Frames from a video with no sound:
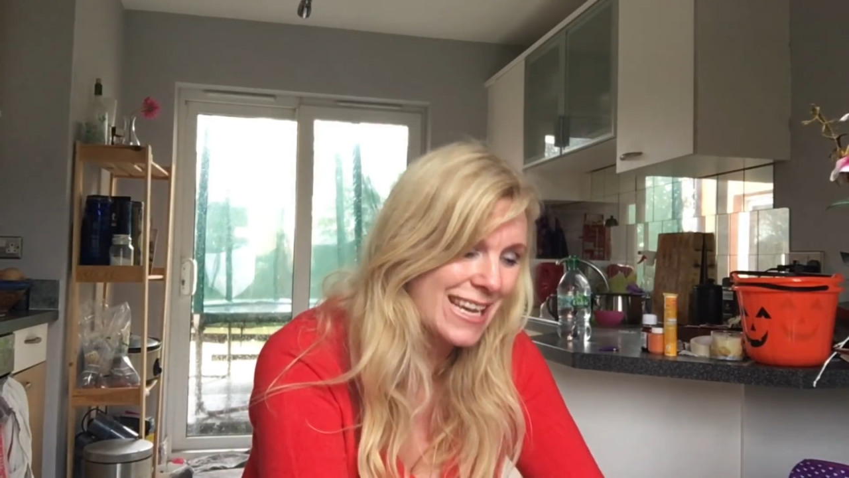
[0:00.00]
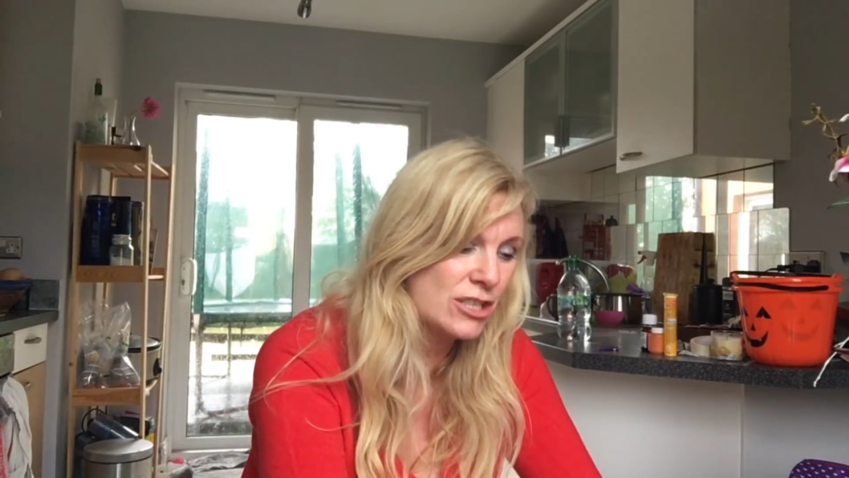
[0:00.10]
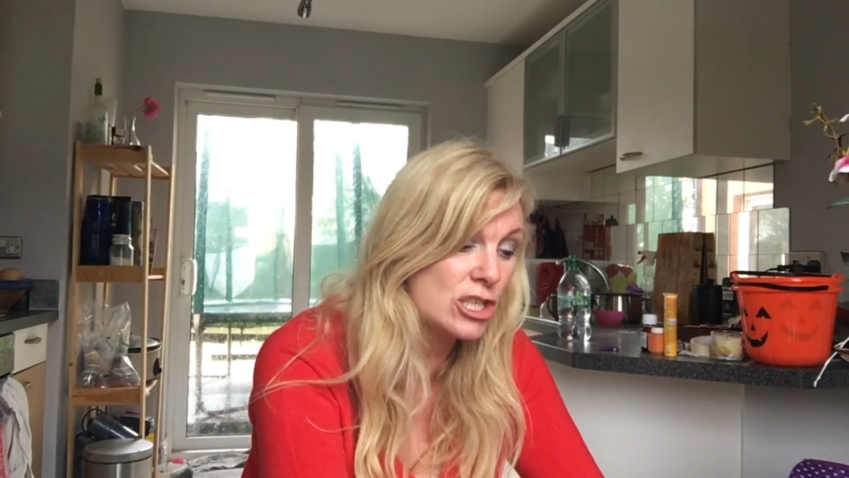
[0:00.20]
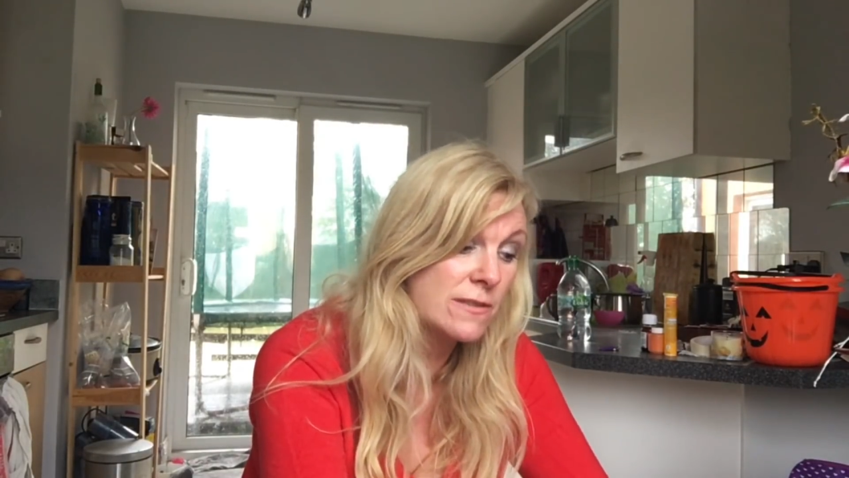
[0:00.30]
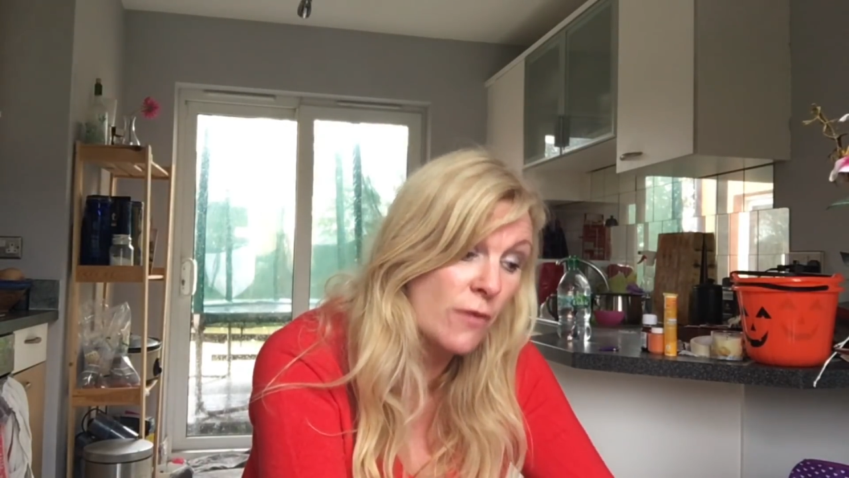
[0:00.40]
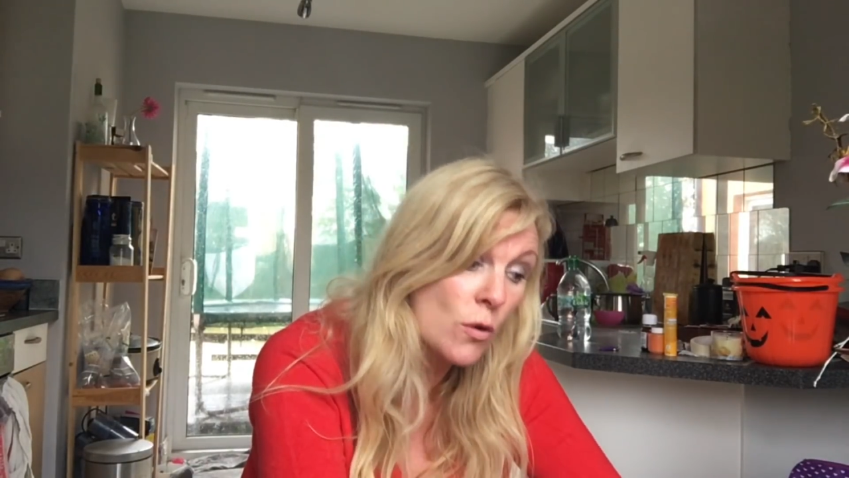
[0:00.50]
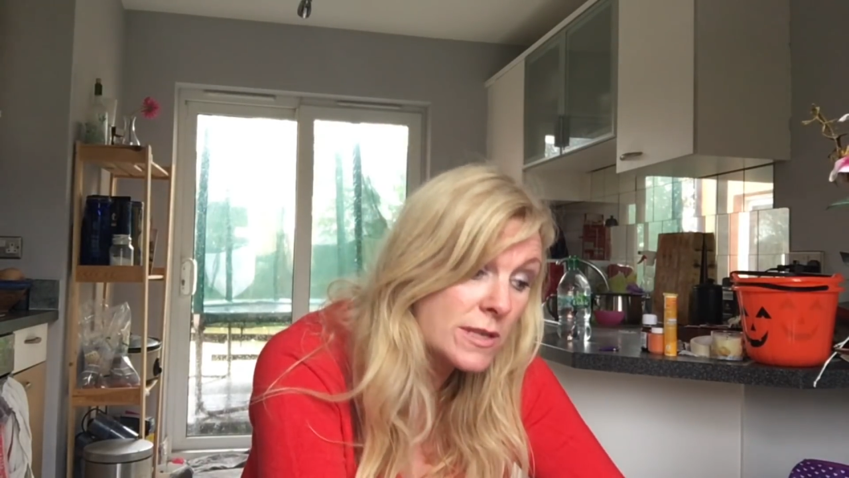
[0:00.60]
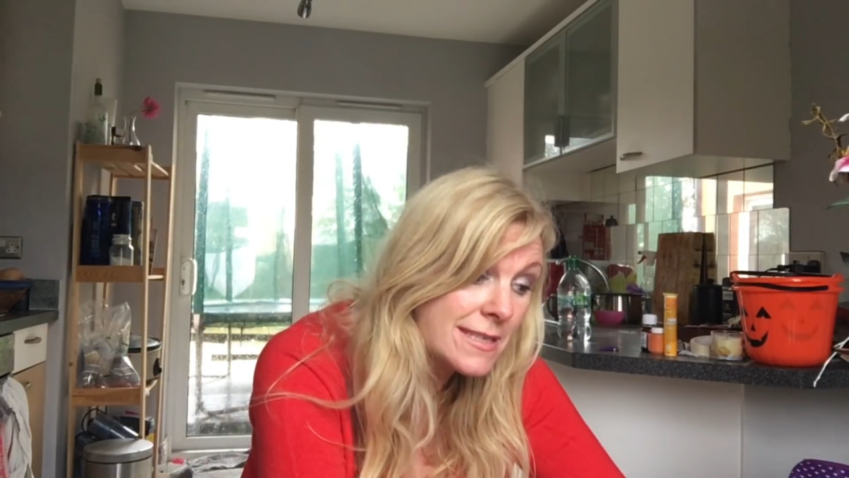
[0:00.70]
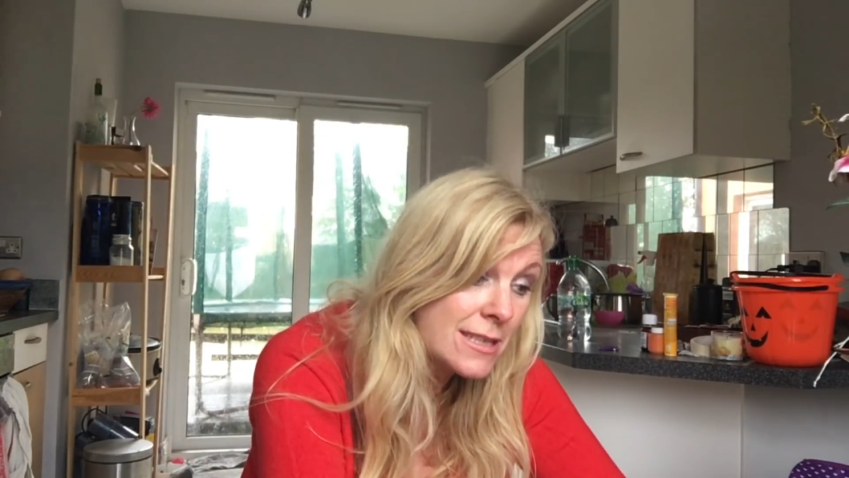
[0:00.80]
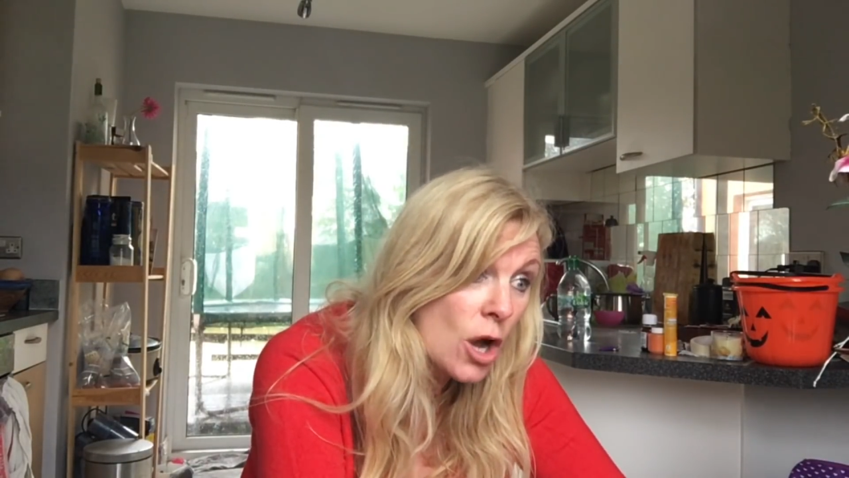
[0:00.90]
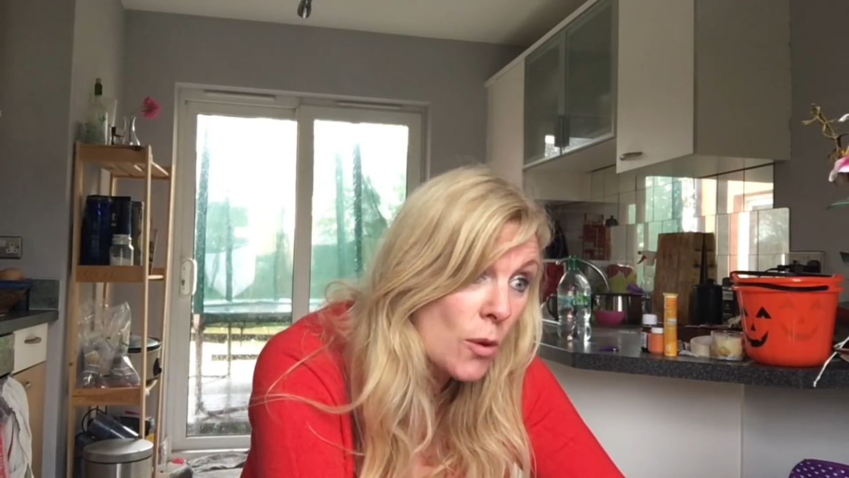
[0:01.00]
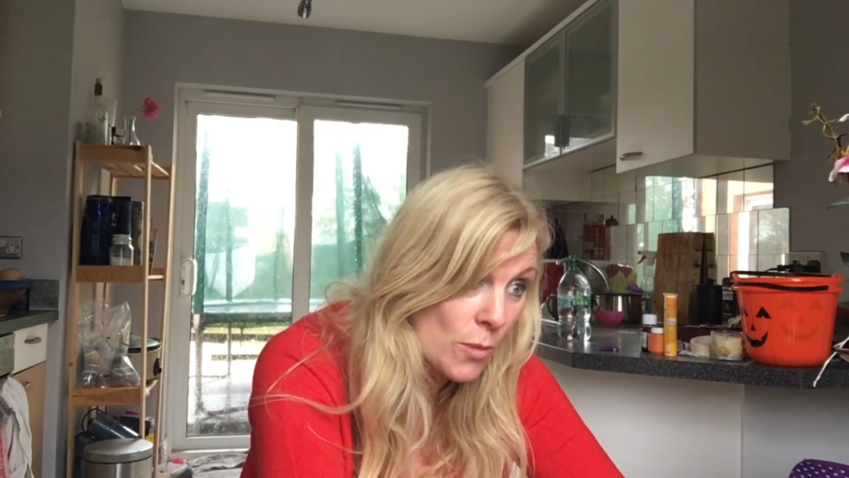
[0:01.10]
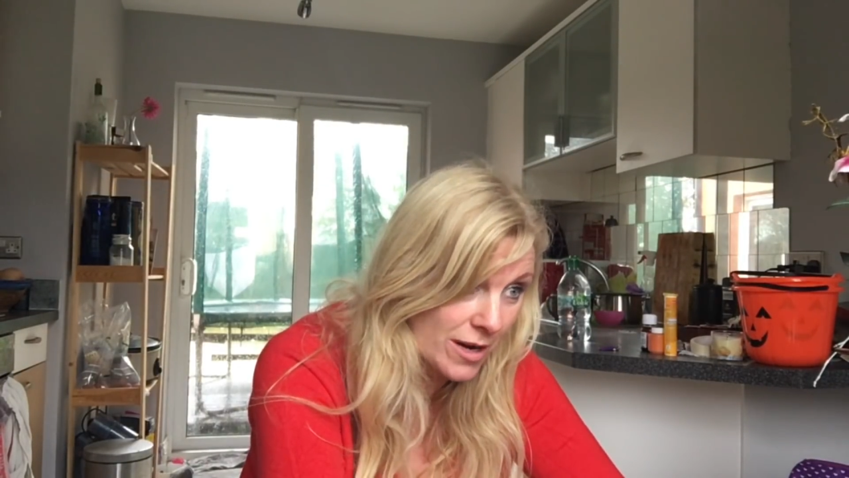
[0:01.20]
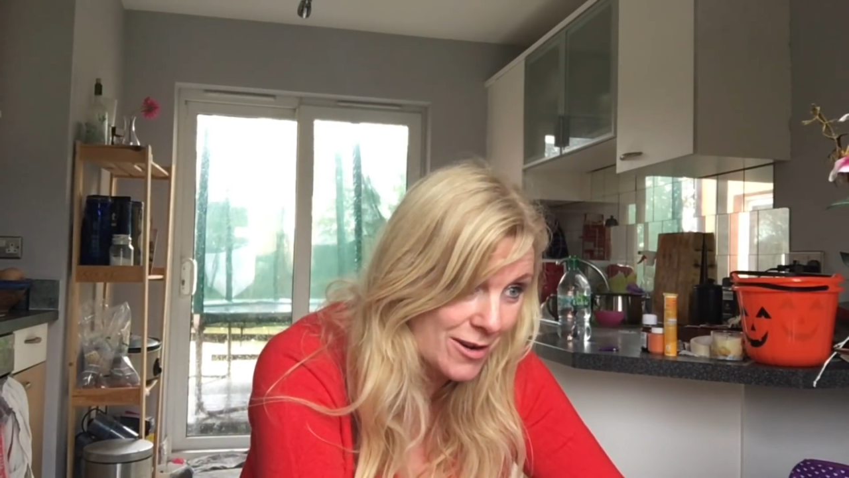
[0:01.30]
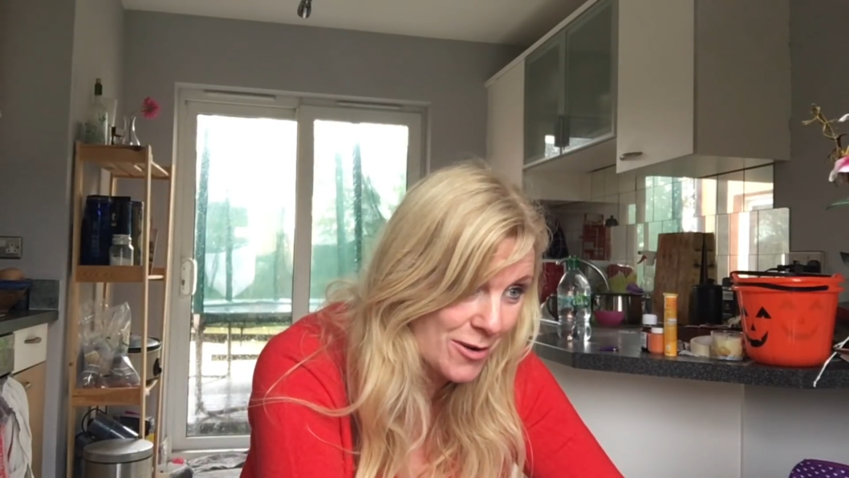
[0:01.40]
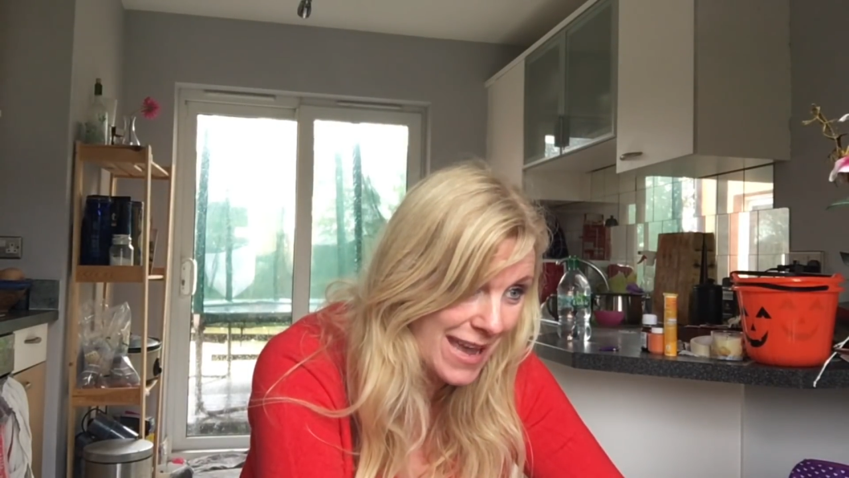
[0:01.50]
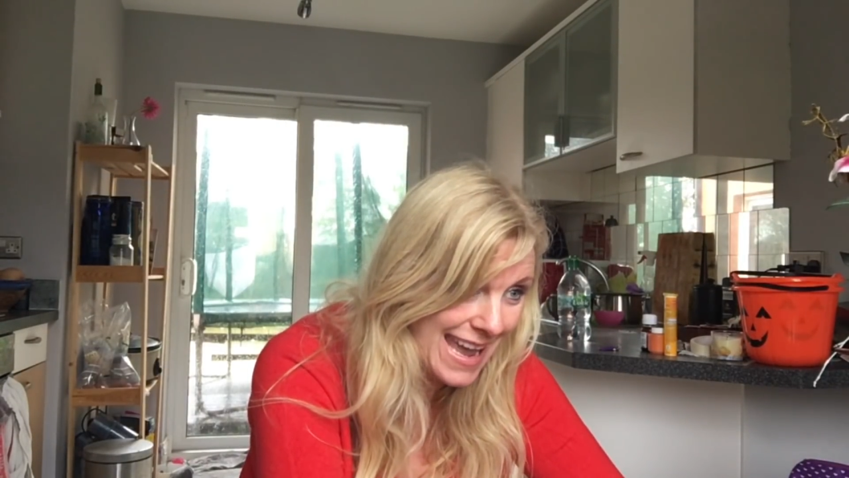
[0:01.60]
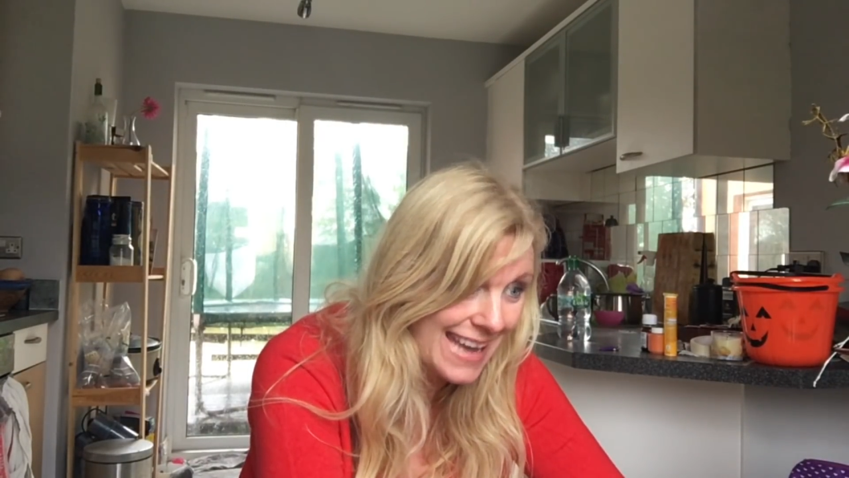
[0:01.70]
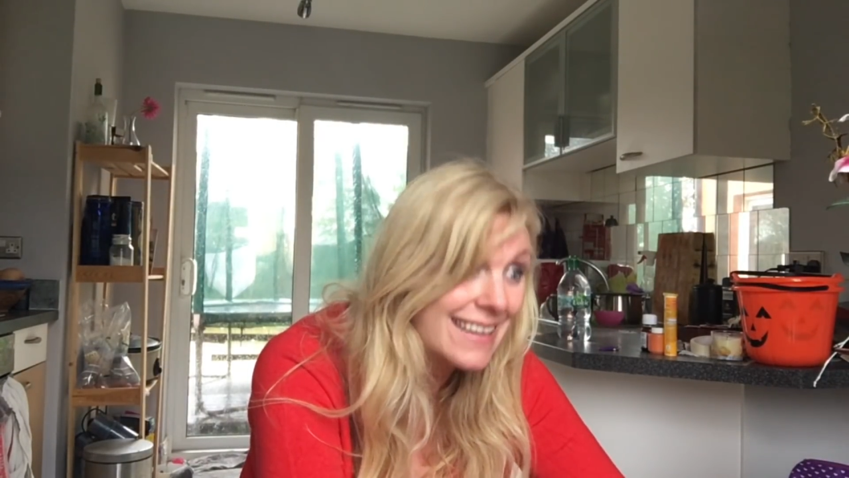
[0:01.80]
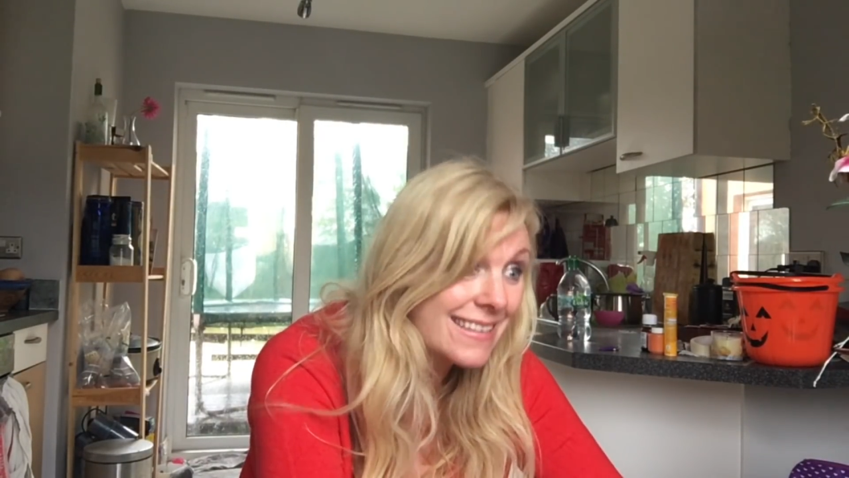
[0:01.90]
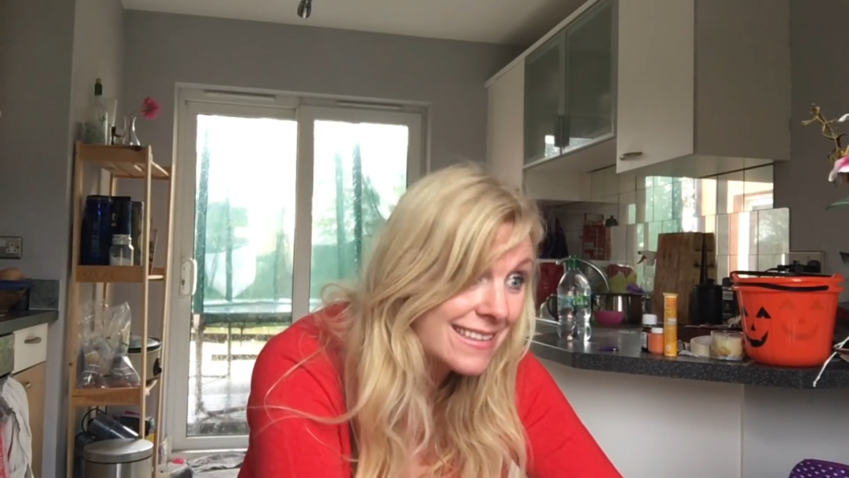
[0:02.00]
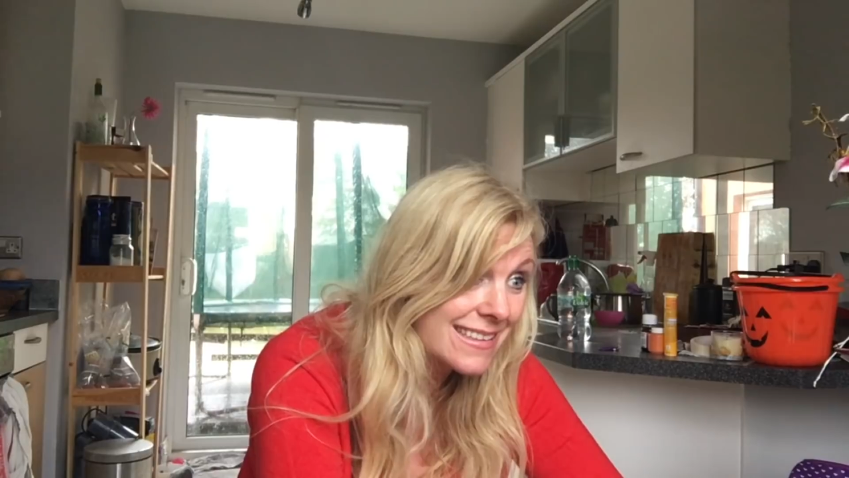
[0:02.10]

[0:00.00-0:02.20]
just focus on the homework, okay?